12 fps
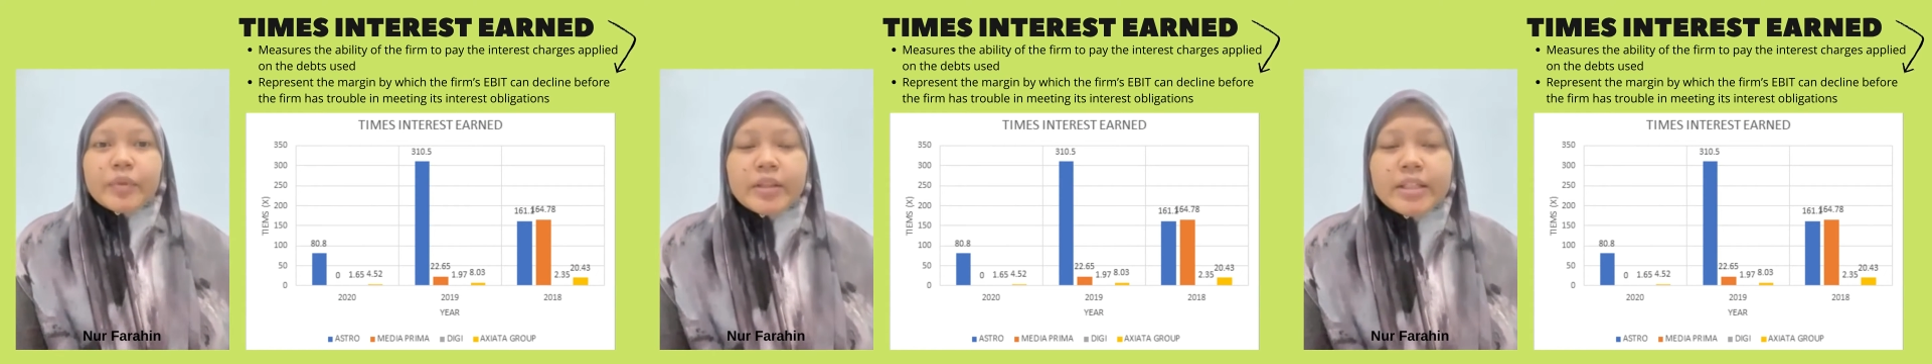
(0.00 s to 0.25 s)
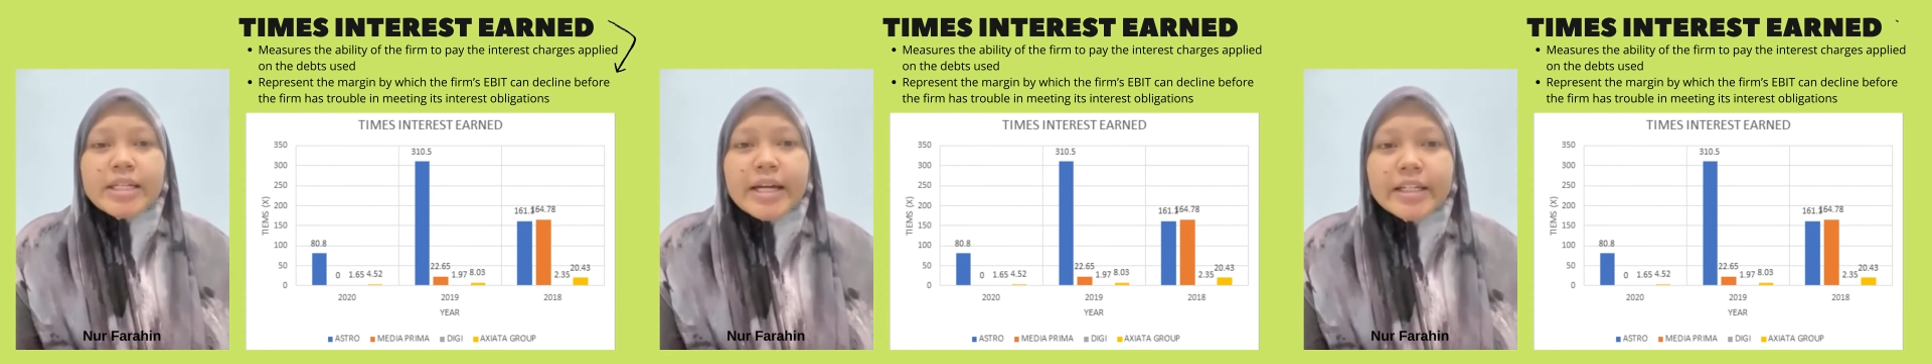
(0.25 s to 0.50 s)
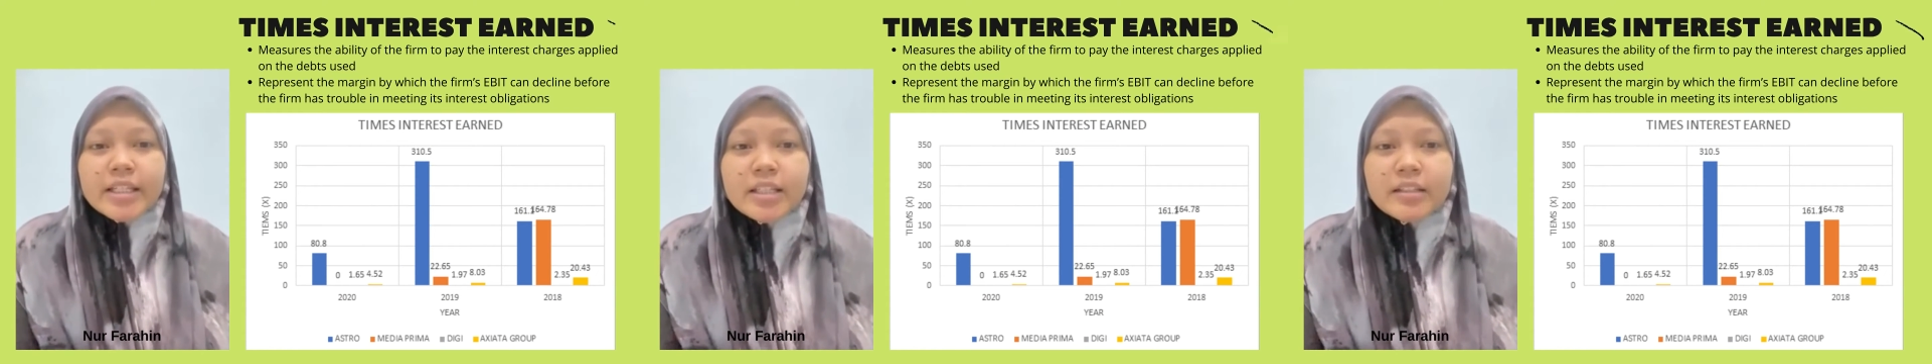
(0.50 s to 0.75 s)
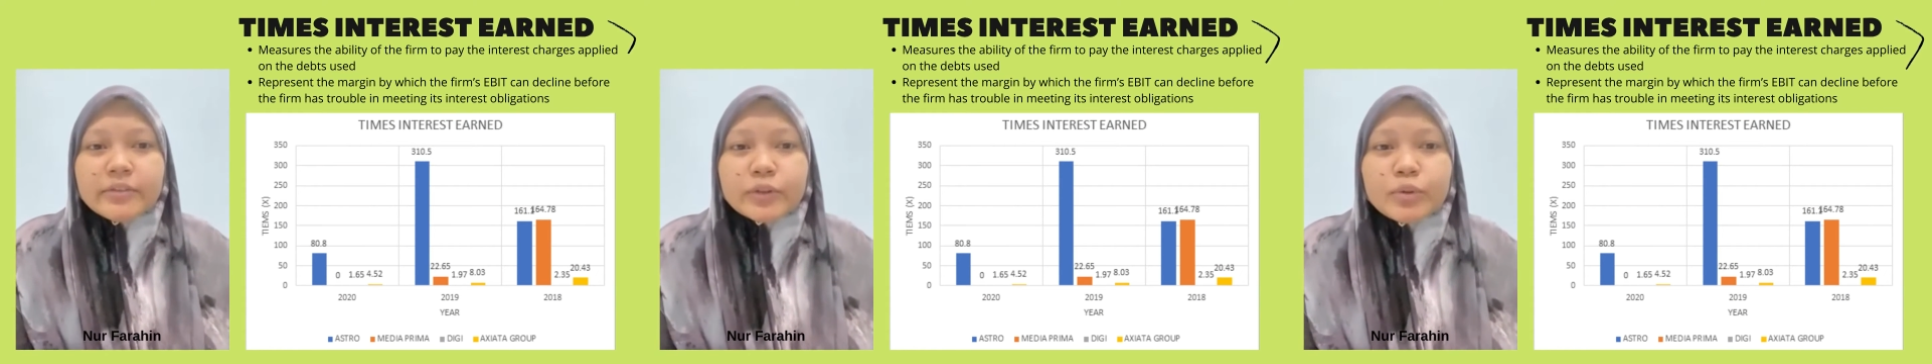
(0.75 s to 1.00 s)
TIE
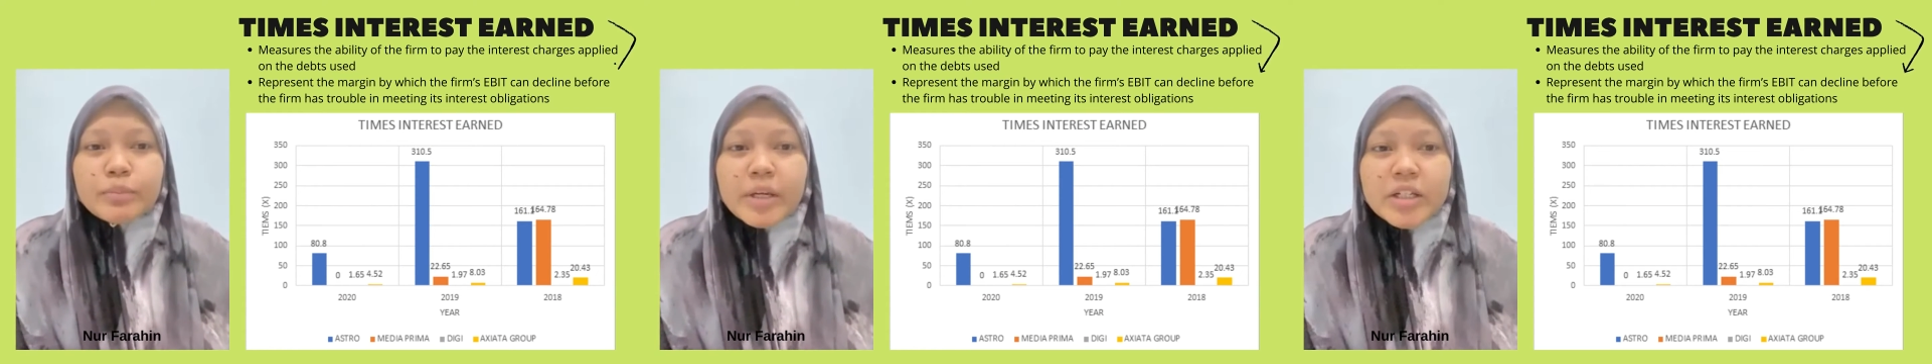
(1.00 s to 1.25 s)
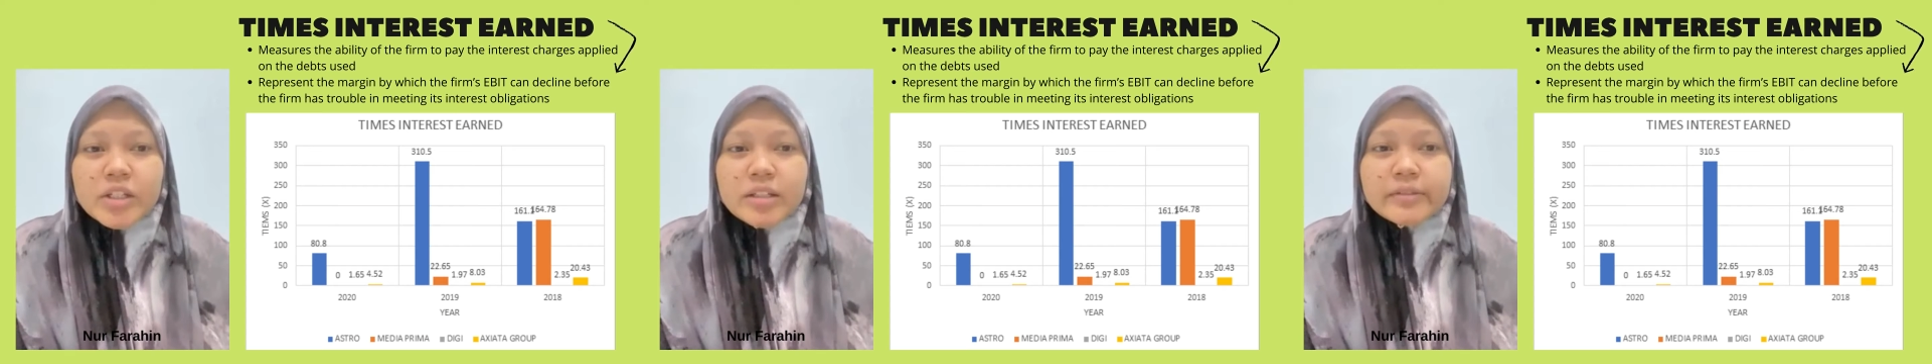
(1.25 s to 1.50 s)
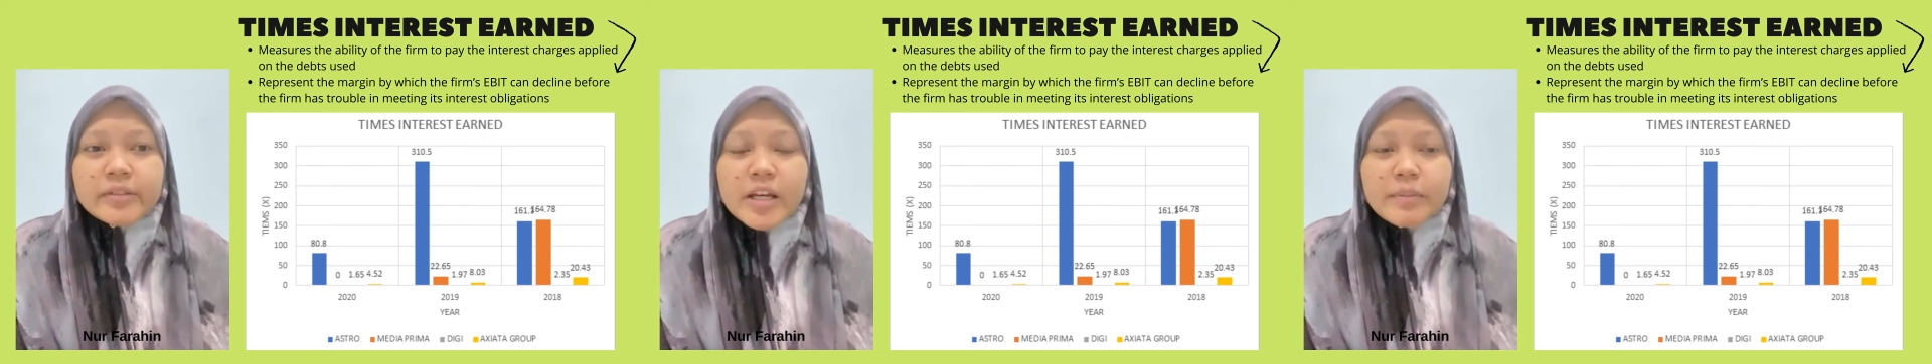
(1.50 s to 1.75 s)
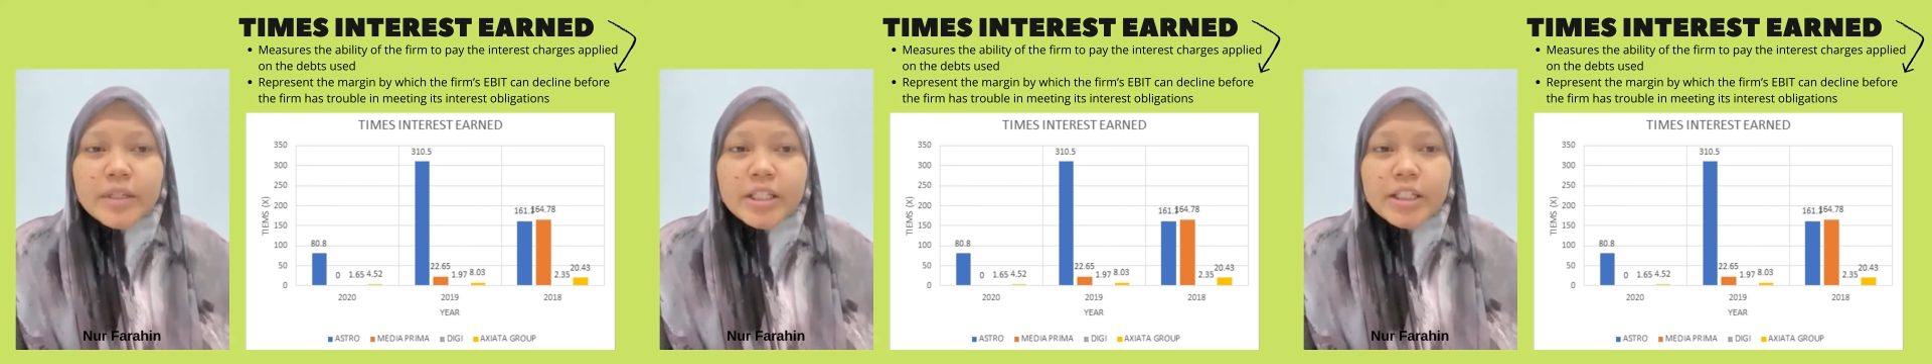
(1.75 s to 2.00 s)
is to measure the
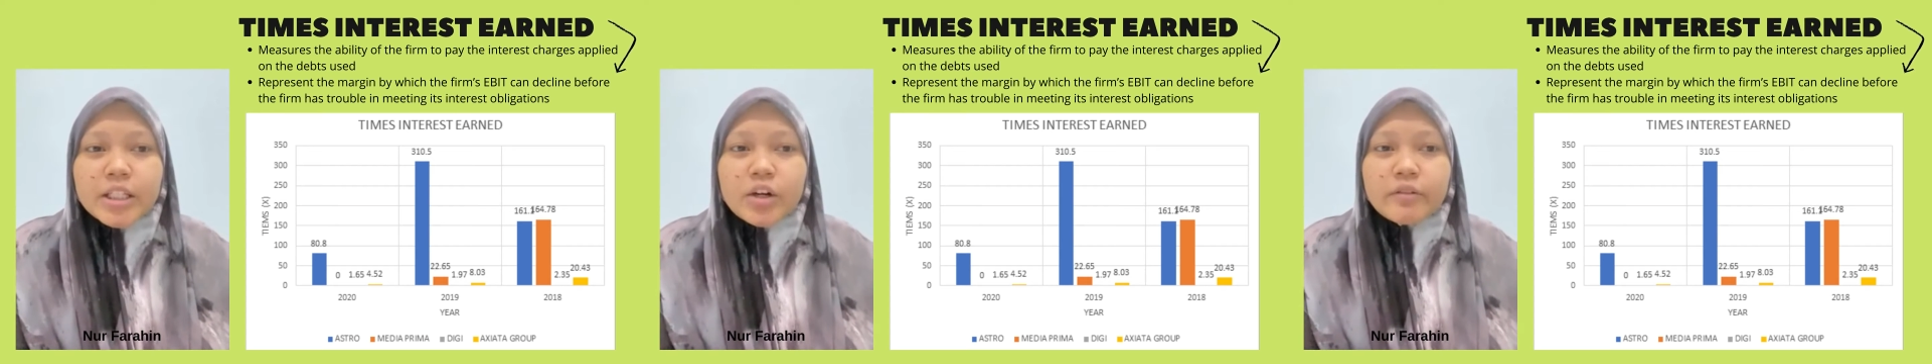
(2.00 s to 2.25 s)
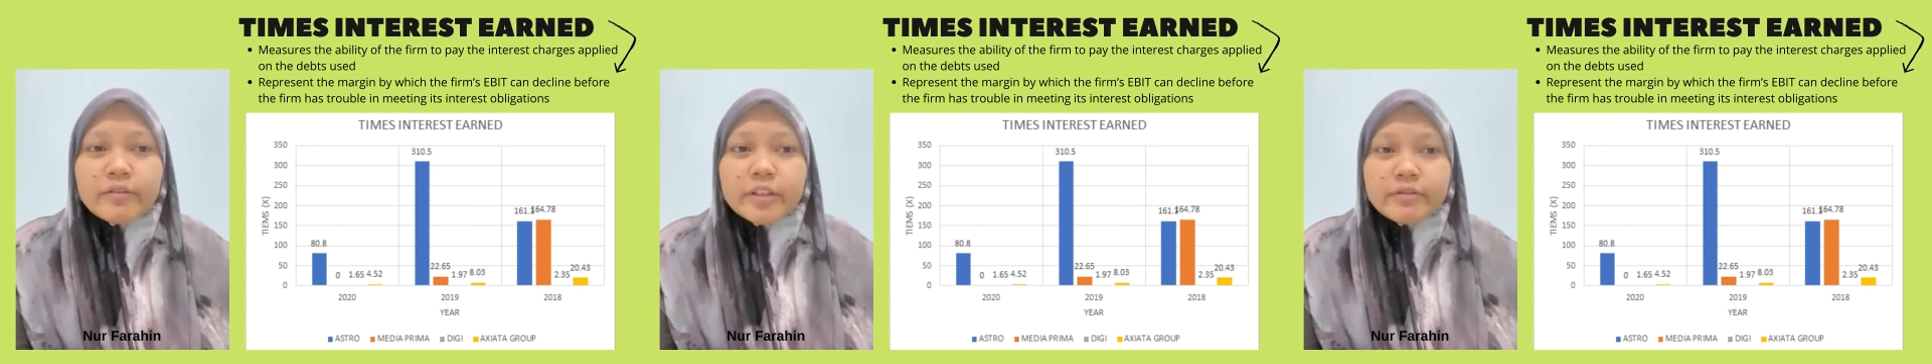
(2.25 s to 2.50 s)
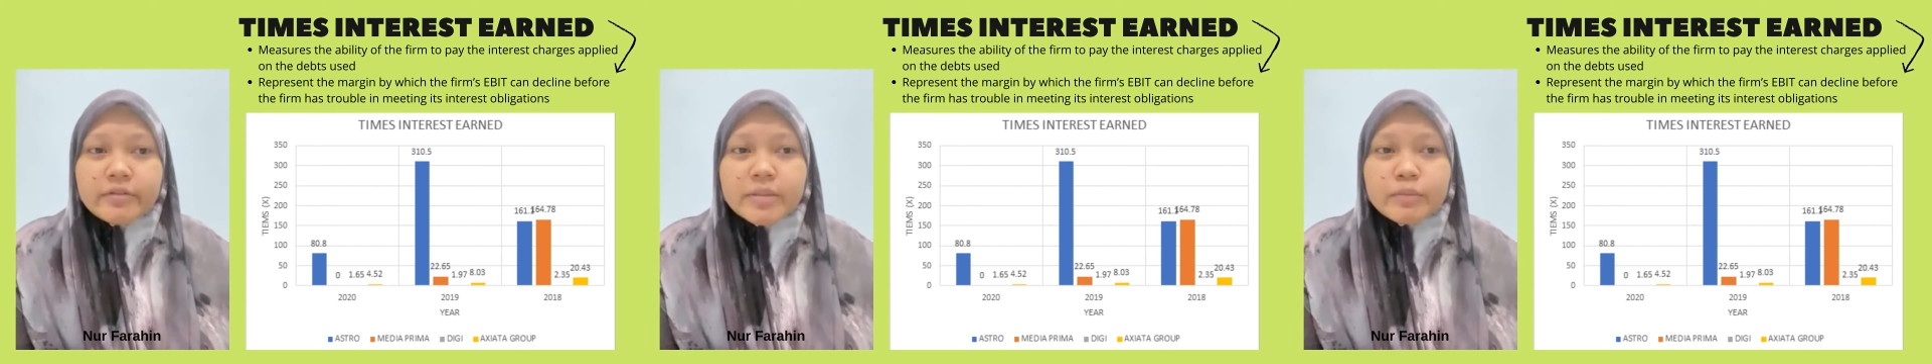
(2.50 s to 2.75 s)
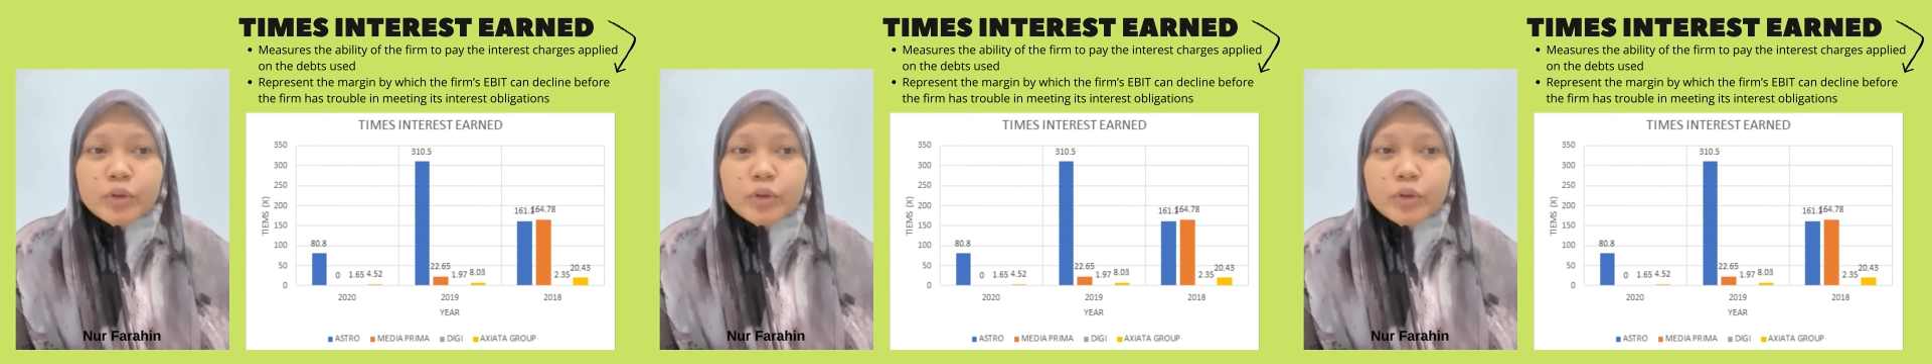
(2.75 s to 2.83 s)
ability of the firm